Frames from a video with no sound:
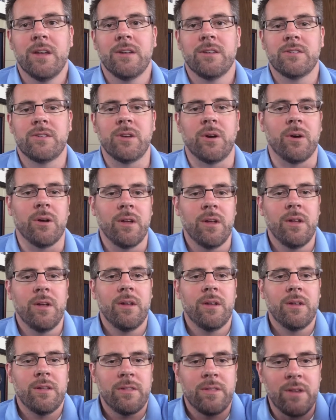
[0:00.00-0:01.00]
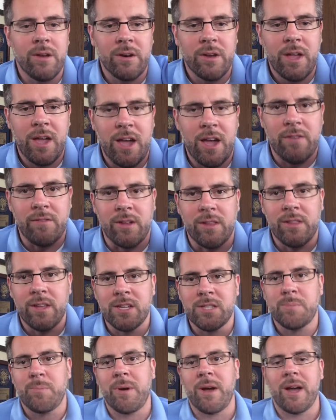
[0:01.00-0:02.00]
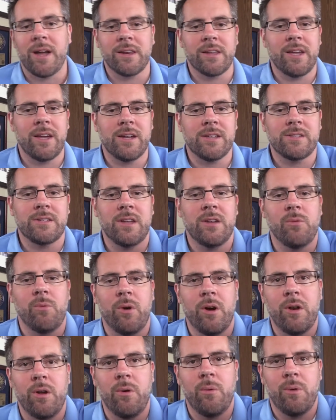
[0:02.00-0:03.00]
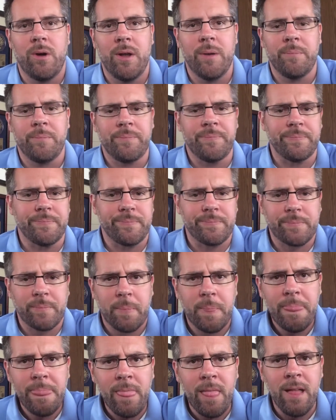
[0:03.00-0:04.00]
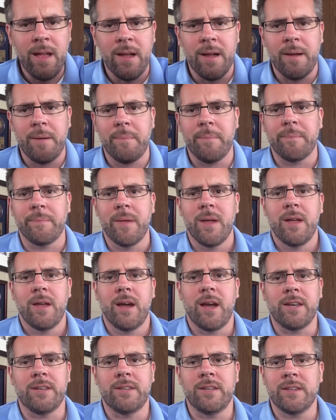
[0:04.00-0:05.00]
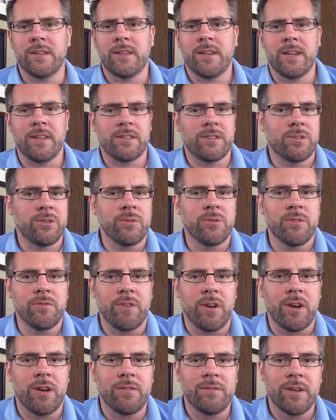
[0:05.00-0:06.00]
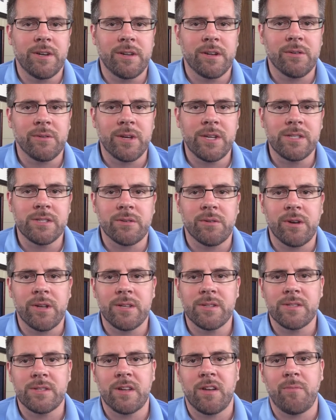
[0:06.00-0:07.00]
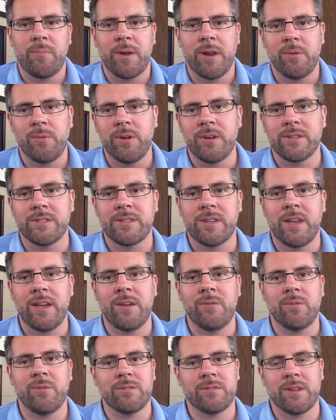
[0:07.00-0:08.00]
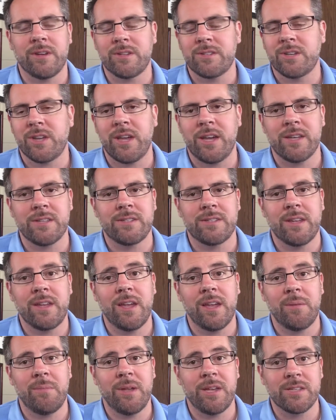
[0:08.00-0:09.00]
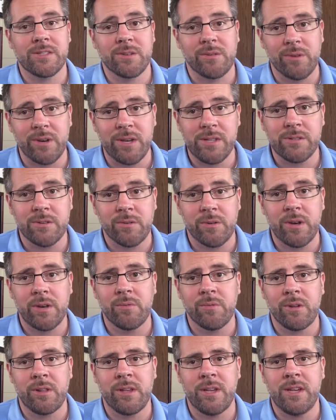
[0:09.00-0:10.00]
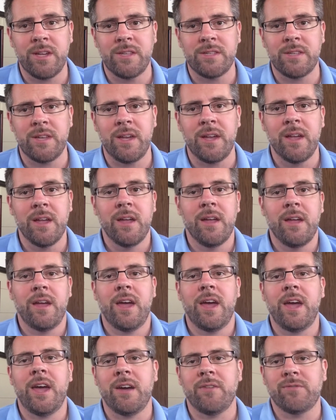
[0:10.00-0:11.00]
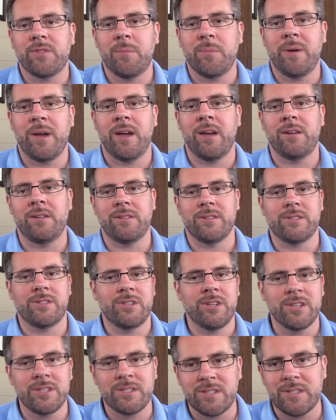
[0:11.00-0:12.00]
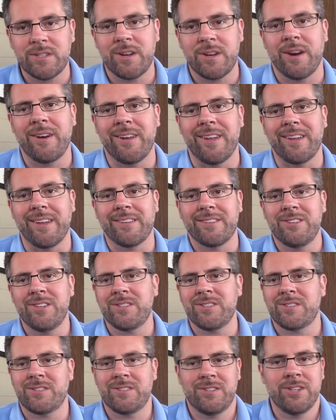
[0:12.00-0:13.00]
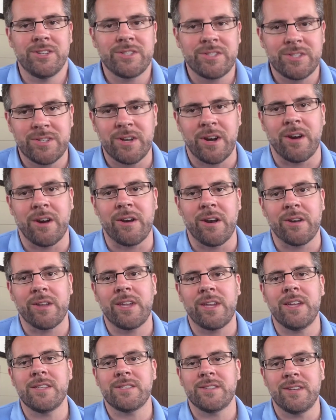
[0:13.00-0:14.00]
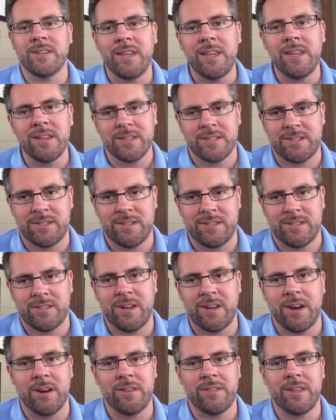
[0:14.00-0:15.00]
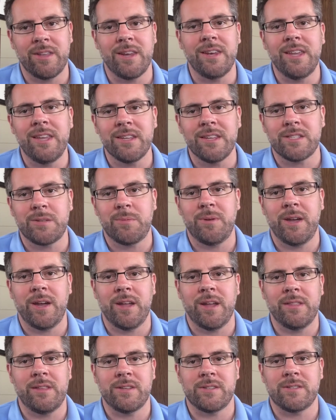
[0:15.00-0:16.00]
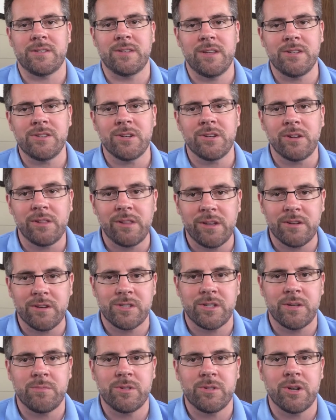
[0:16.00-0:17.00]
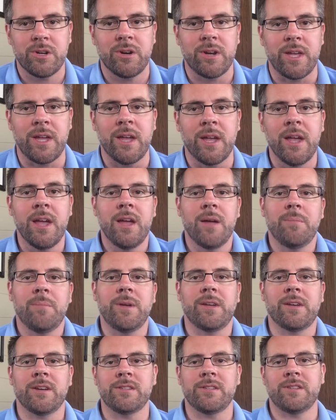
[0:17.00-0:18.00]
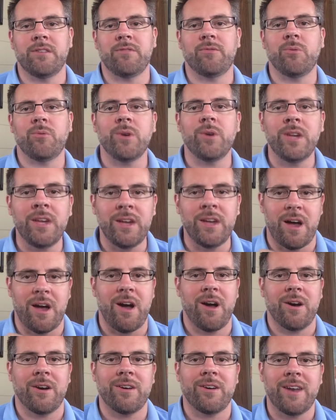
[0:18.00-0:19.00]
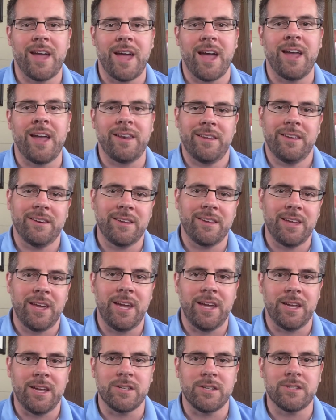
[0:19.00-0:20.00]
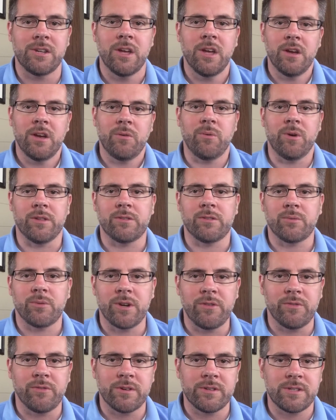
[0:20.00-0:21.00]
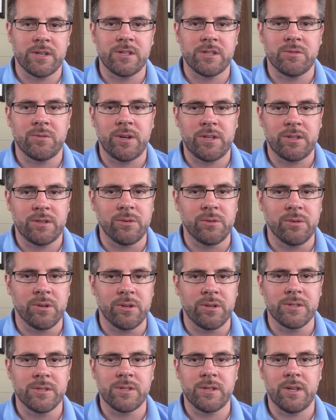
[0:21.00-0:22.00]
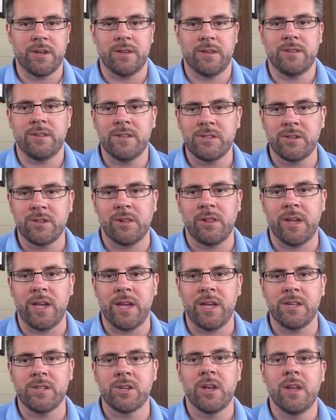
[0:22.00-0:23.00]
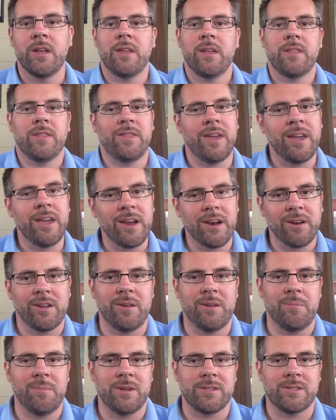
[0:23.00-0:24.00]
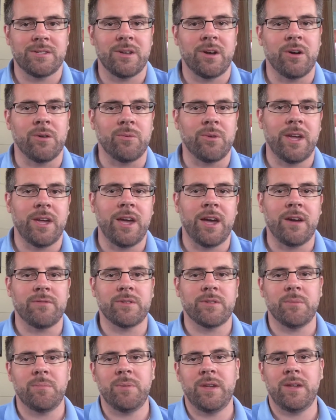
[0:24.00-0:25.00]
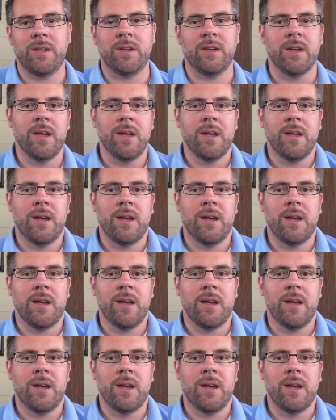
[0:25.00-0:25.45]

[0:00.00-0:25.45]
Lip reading: So there you have it. That's Podcasting 101. I didn't get too involved in a green screen and stuff, but I will say TouchCast, again, makes green screen really easy. Half the battle is just starting. Just start. Our kids need us to start. They need us to be on this digital leadership journey, because if we are not engaged with 21st century tools in a digital age, they are going to miss out. We have to be